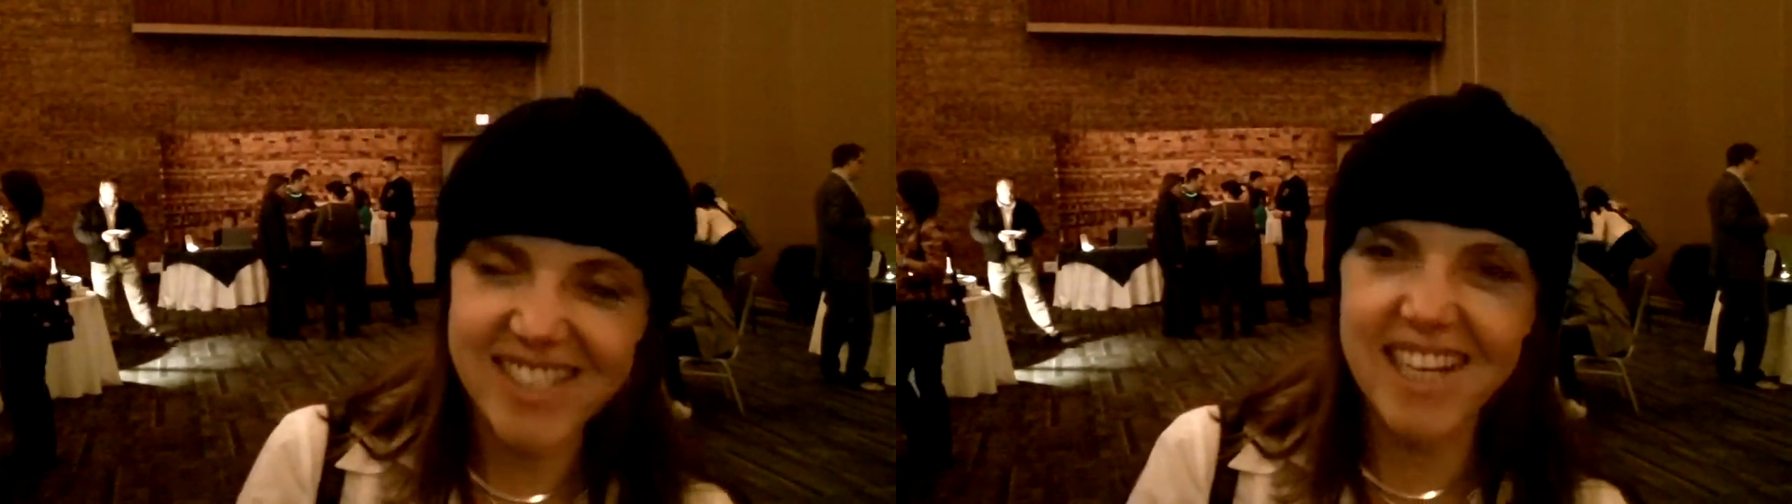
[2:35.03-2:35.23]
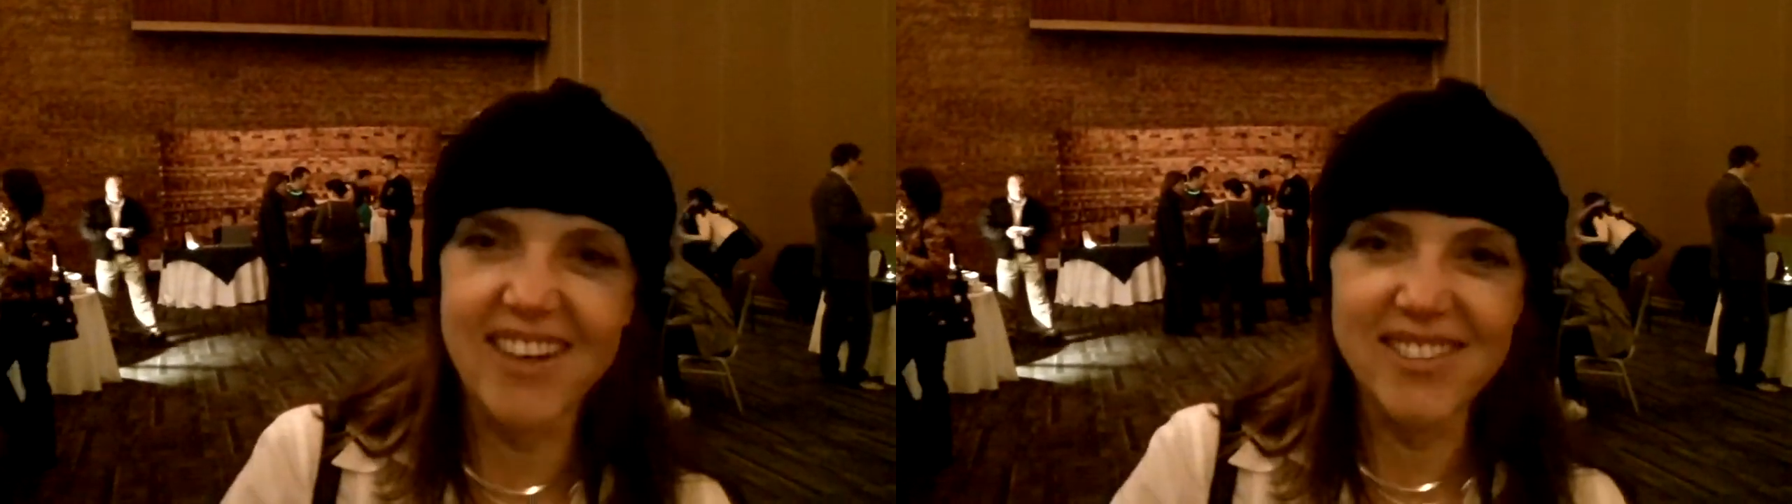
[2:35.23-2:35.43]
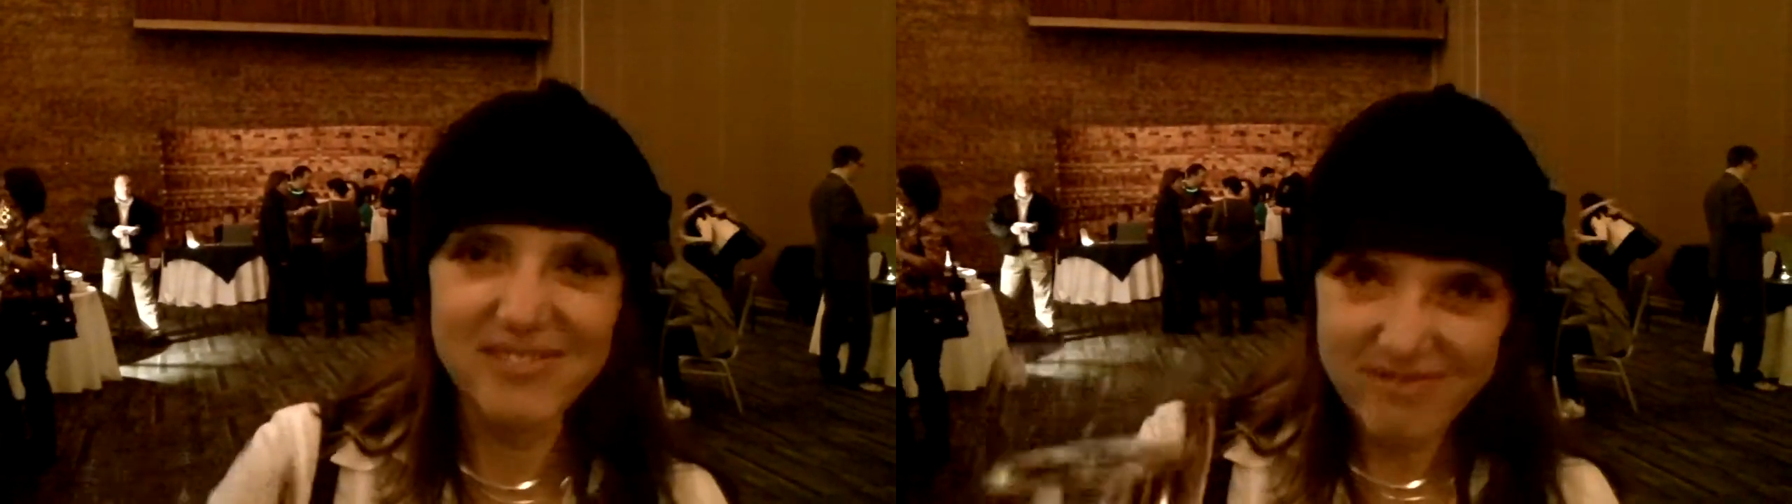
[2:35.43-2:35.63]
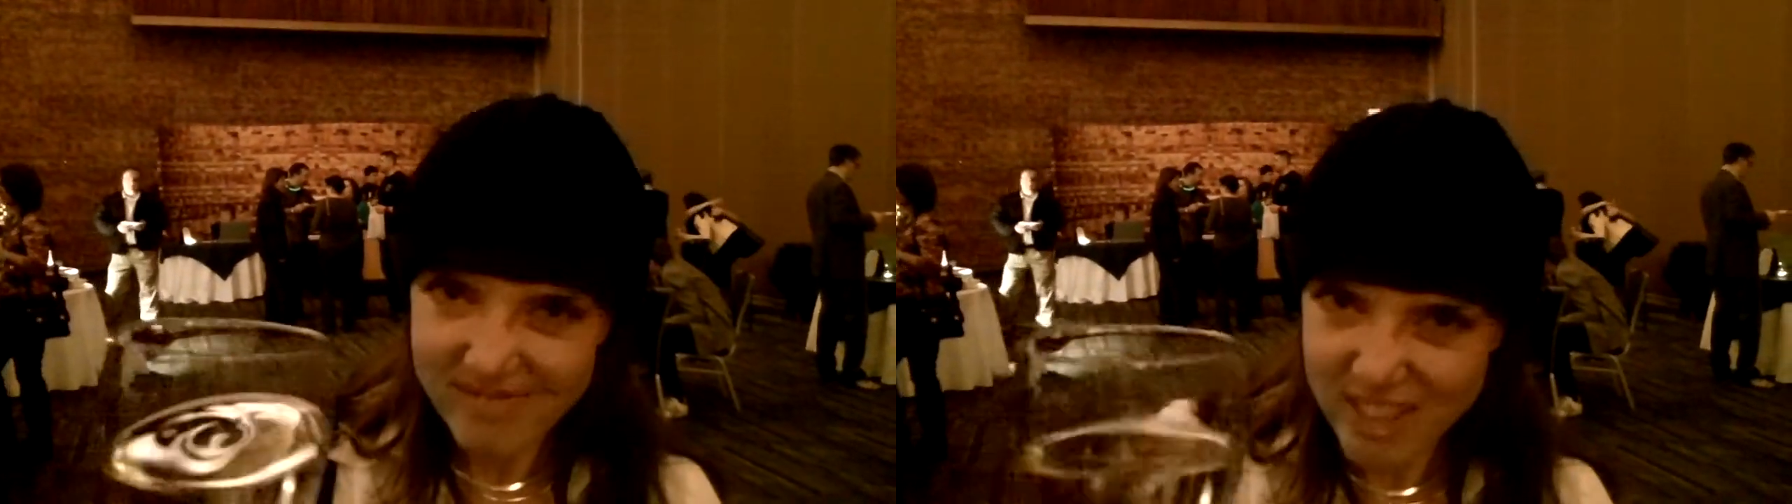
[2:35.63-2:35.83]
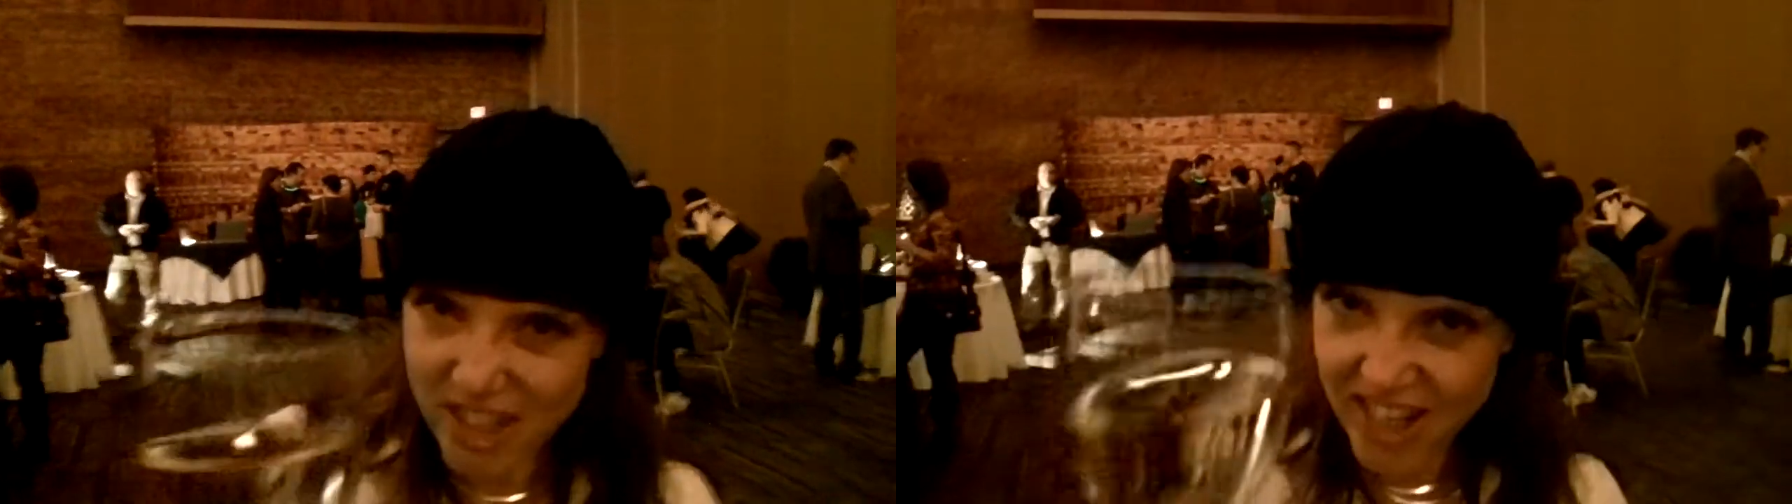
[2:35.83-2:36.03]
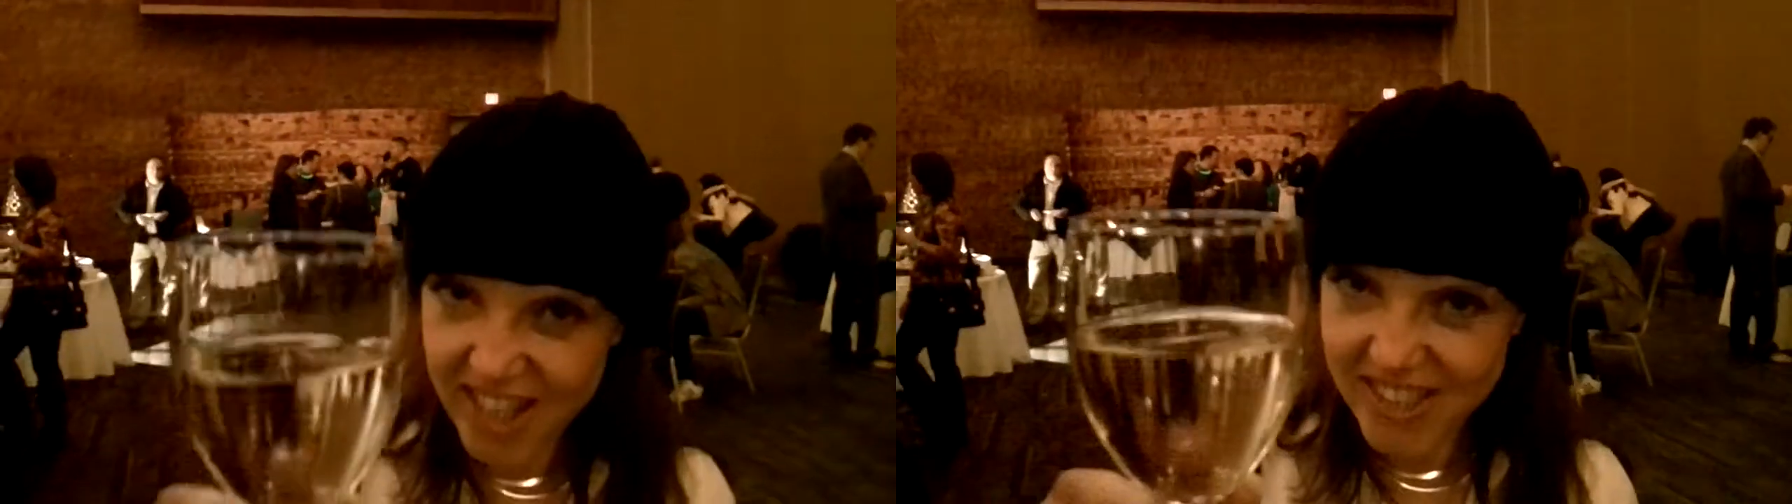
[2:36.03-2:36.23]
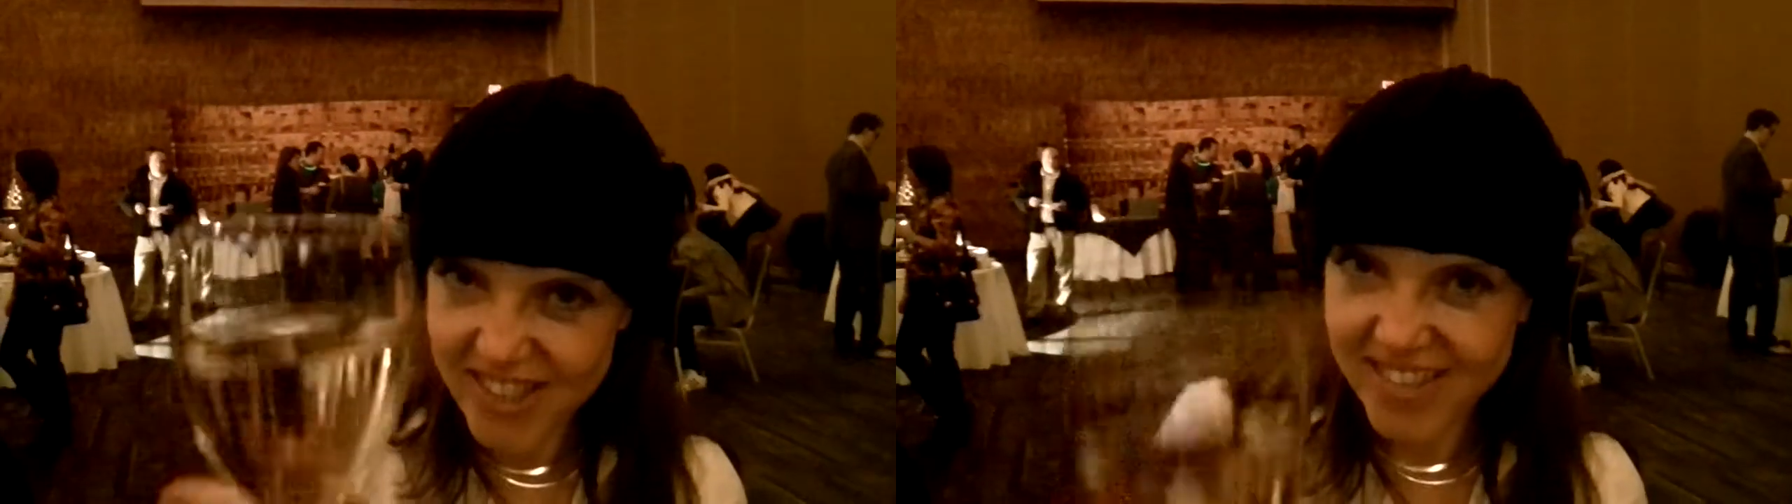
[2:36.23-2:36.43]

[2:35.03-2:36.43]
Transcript: So, cheers.